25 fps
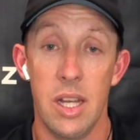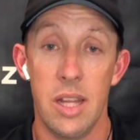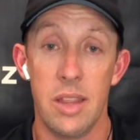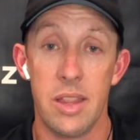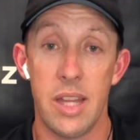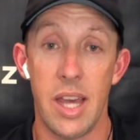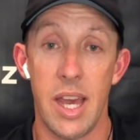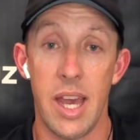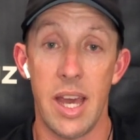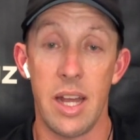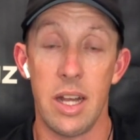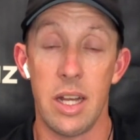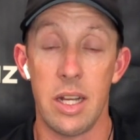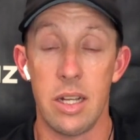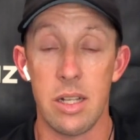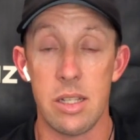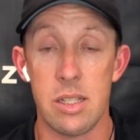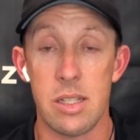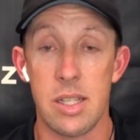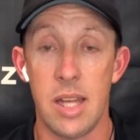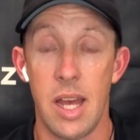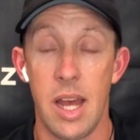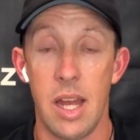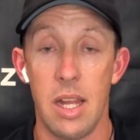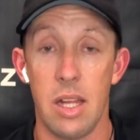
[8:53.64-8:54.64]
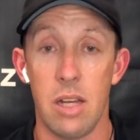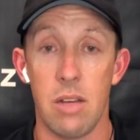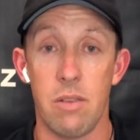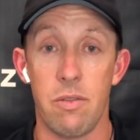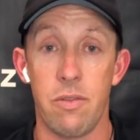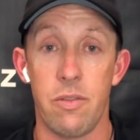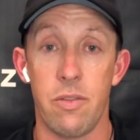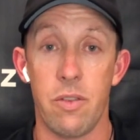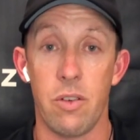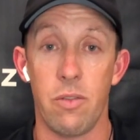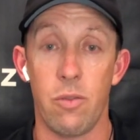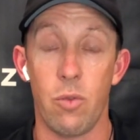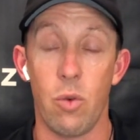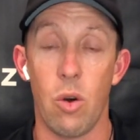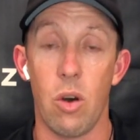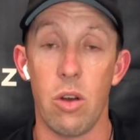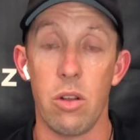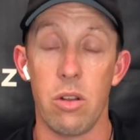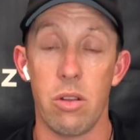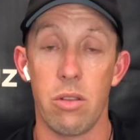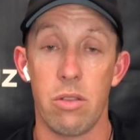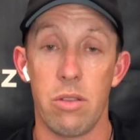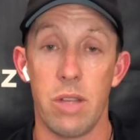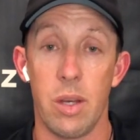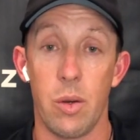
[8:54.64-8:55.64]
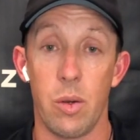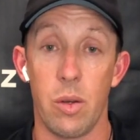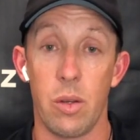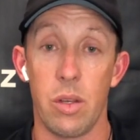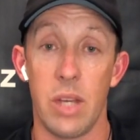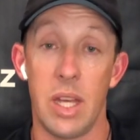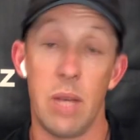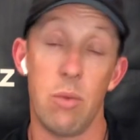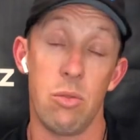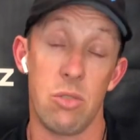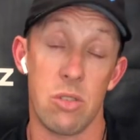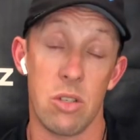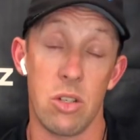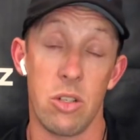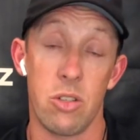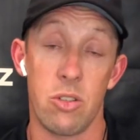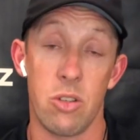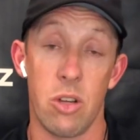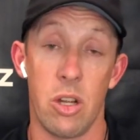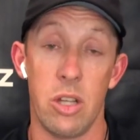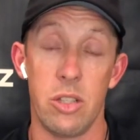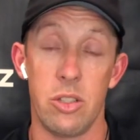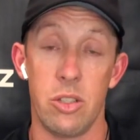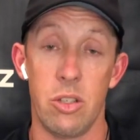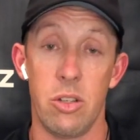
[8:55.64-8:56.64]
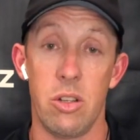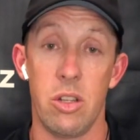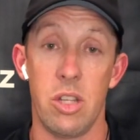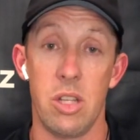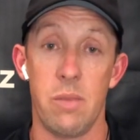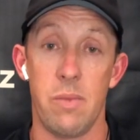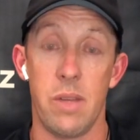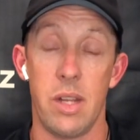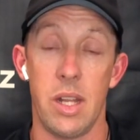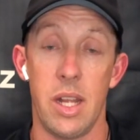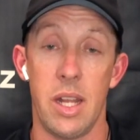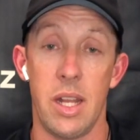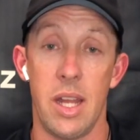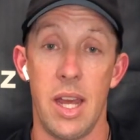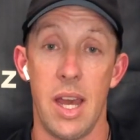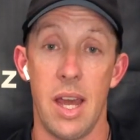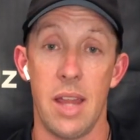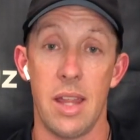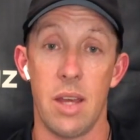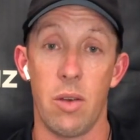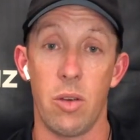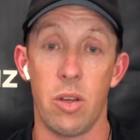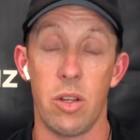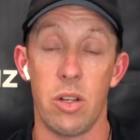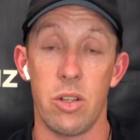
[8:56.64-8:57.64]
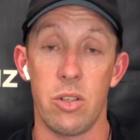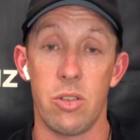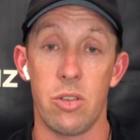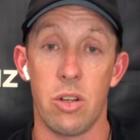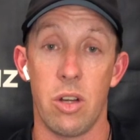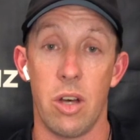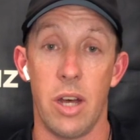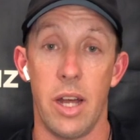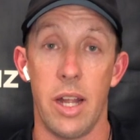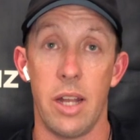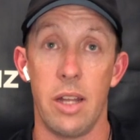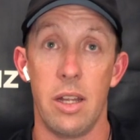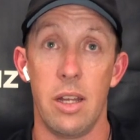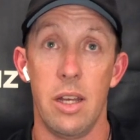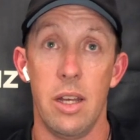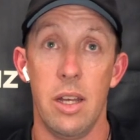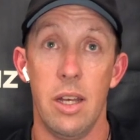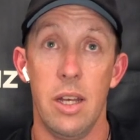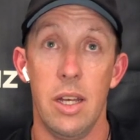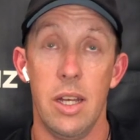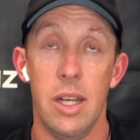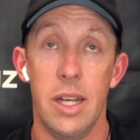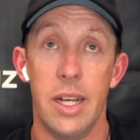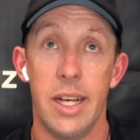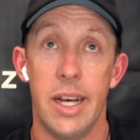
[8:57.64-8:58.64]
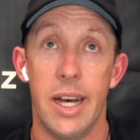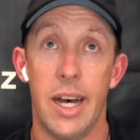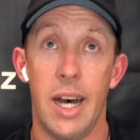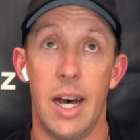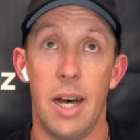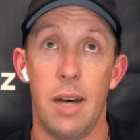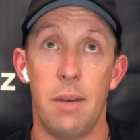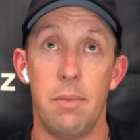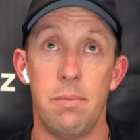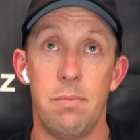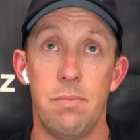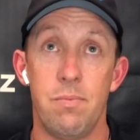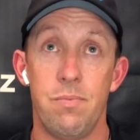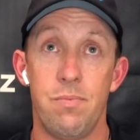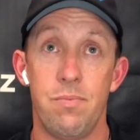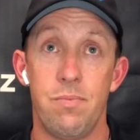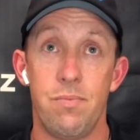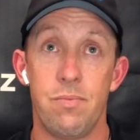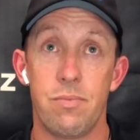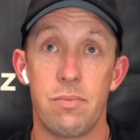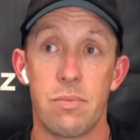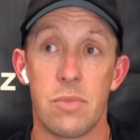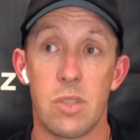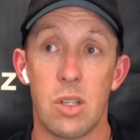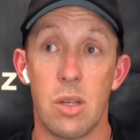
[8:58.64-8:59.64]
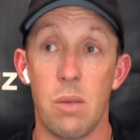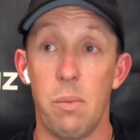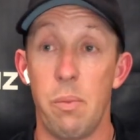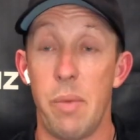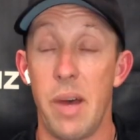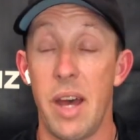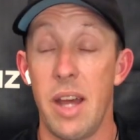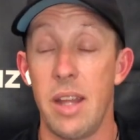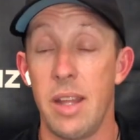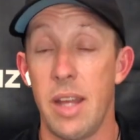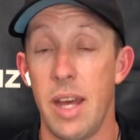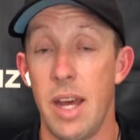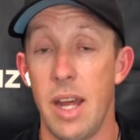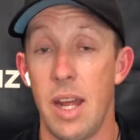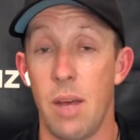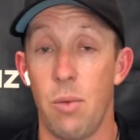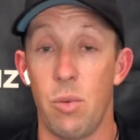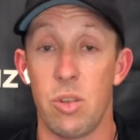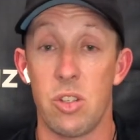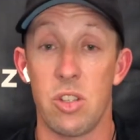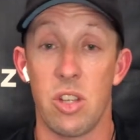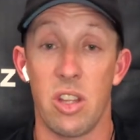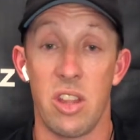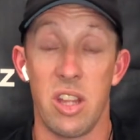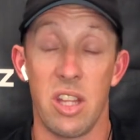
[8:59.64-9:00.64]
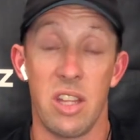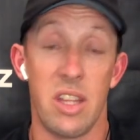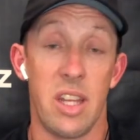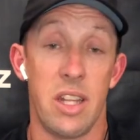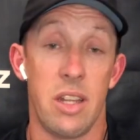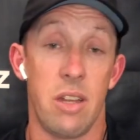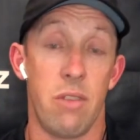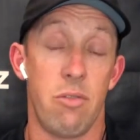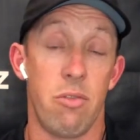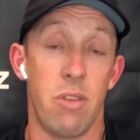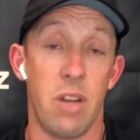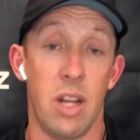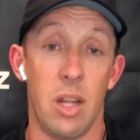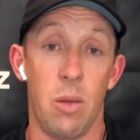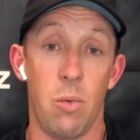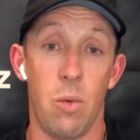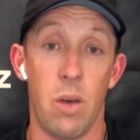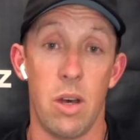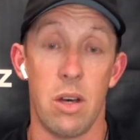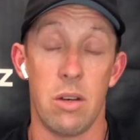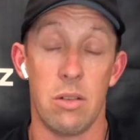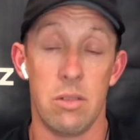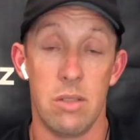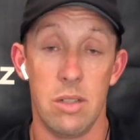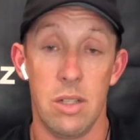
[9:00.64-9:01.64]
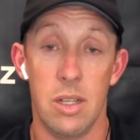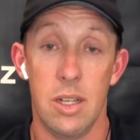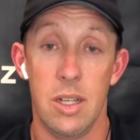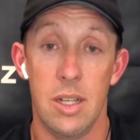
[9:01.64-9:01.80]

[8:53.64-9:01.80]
had an understanding of what he was going to try and do to them and how they were going to try and combat that, and which I think they did really well.